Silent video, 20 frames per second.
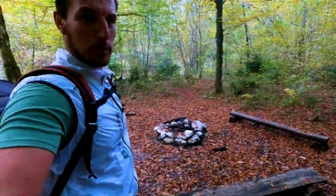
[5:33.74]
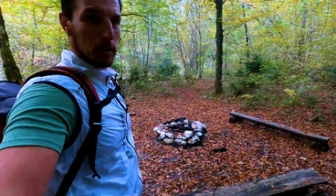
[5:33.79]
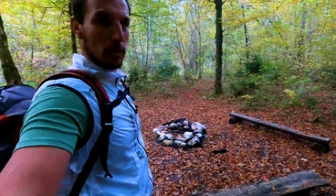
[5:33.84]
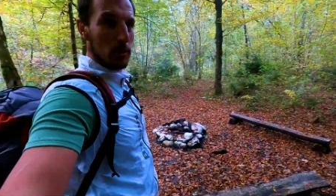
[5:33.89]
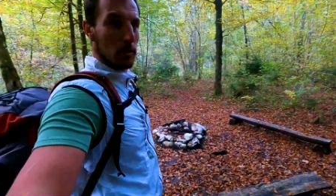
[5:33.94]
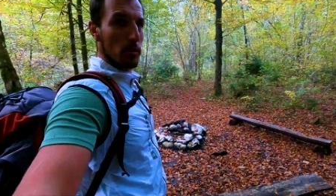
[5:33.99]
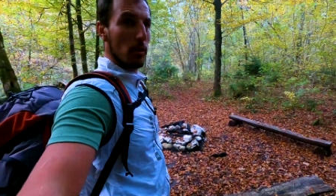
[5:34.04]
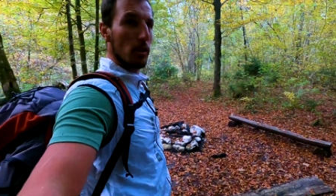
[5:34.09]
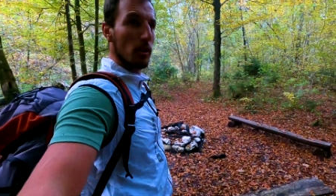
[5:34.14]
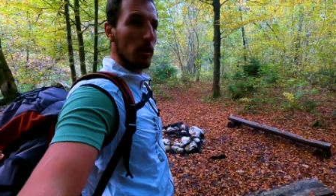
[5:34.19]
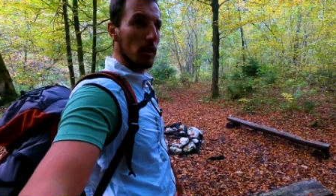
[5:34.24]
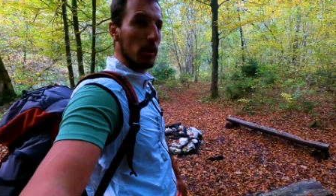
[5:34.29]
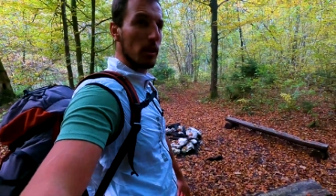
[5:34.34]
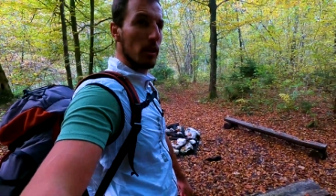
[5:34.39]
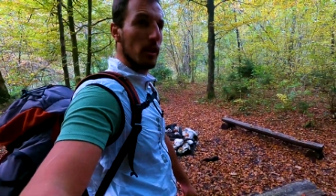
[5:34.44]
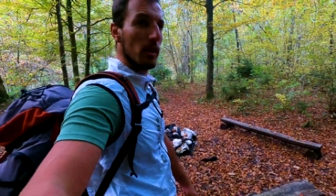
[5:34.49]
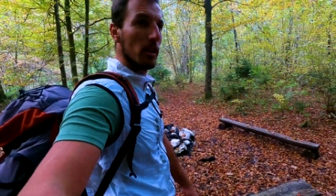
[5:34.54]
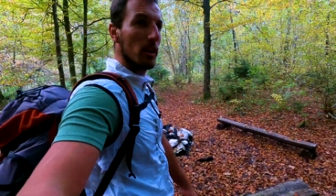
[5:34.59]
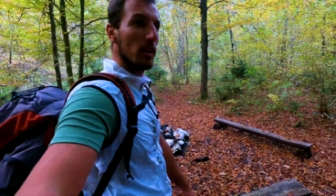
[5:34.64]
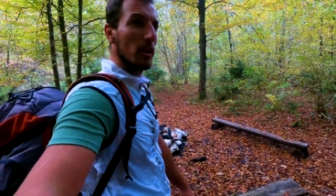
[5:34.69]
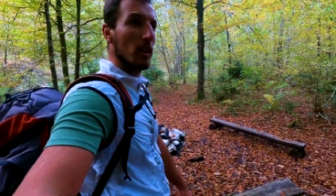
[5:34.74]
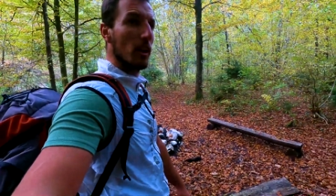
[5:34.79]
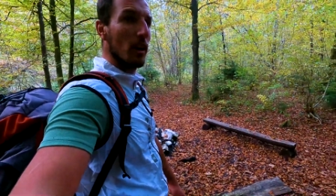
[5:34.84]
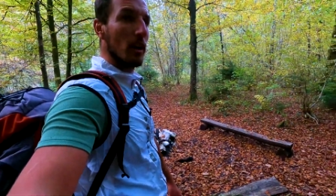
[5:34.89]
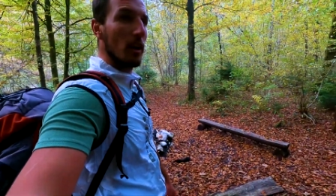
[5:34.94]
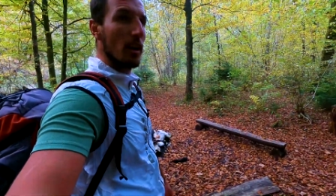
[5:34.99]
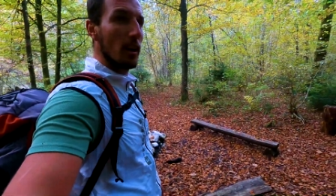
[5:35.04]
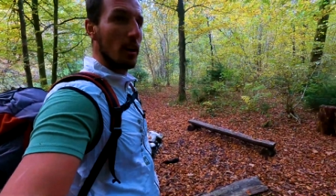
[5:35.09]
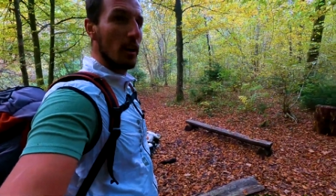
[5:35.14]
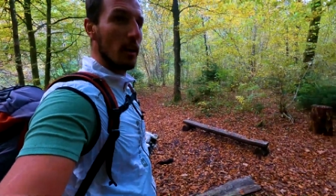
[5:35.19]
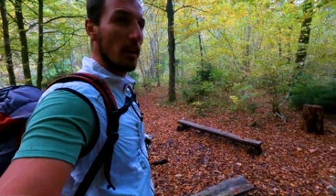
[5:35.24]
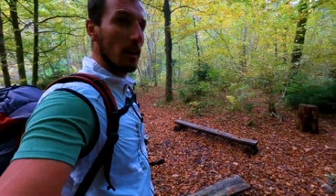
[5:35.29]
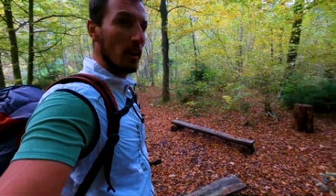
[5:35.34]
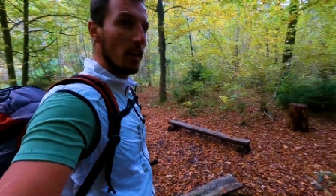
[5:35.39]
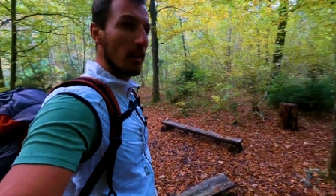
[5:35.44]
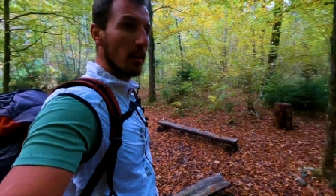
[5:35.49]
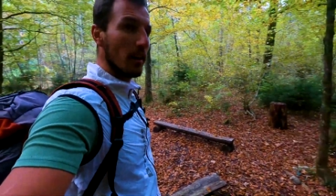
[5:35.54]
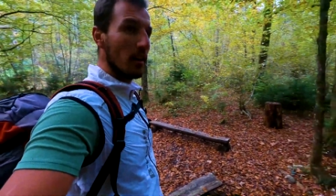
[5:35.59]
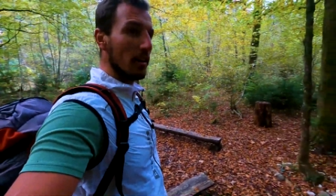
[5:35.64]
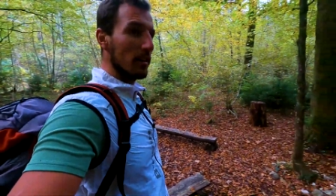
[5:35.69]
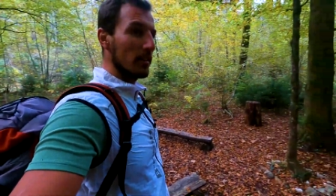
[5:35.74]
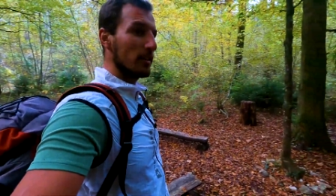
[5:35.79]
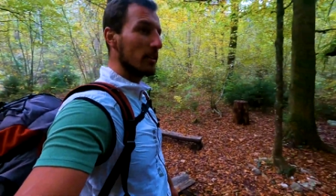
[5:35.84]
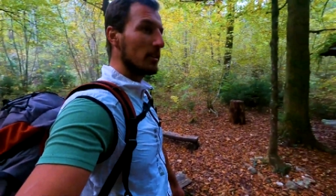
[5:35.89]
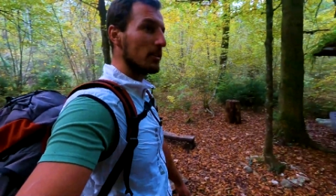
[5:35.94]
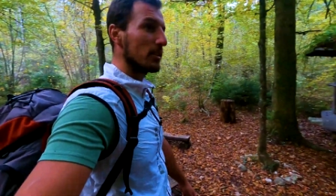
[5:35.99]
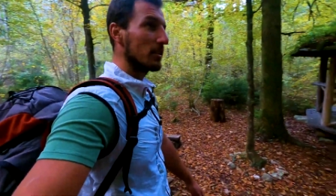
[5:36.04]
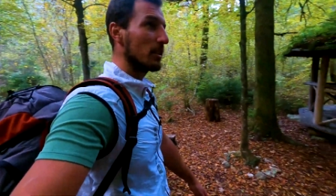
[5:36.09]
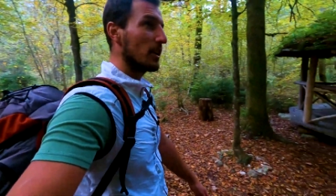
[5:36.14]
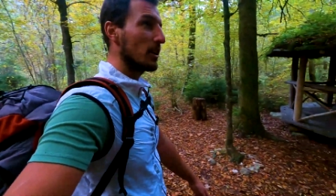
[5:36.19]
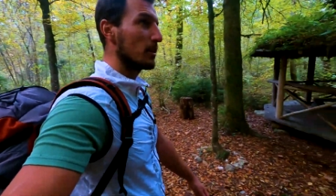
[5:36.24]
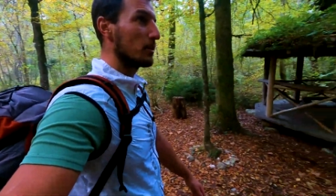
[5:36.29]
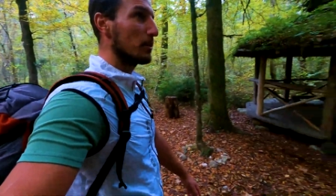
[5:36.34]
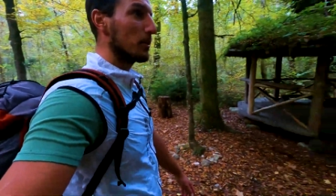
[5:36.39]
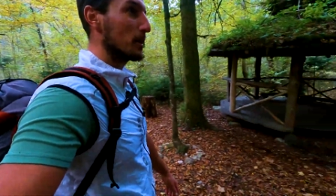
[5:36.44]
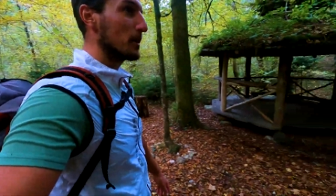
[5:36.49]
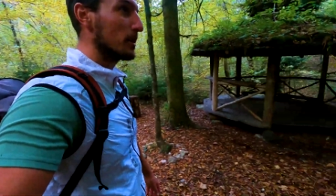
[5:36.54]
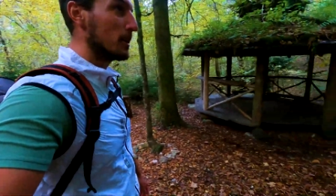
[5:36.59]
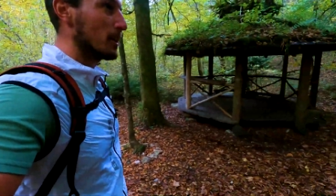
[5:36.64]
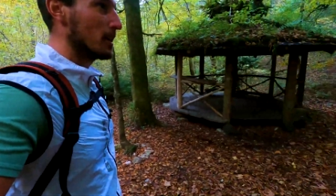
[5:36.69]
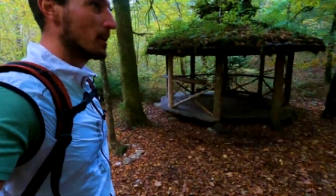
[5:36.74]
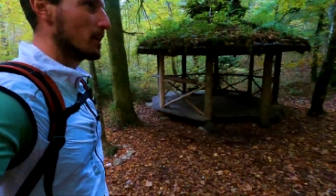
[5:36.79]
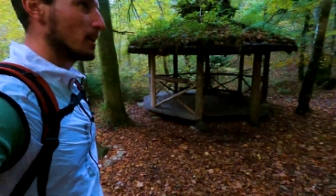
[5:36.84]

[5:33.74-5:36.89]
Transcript: pretty cool here. Oh, and there's another one.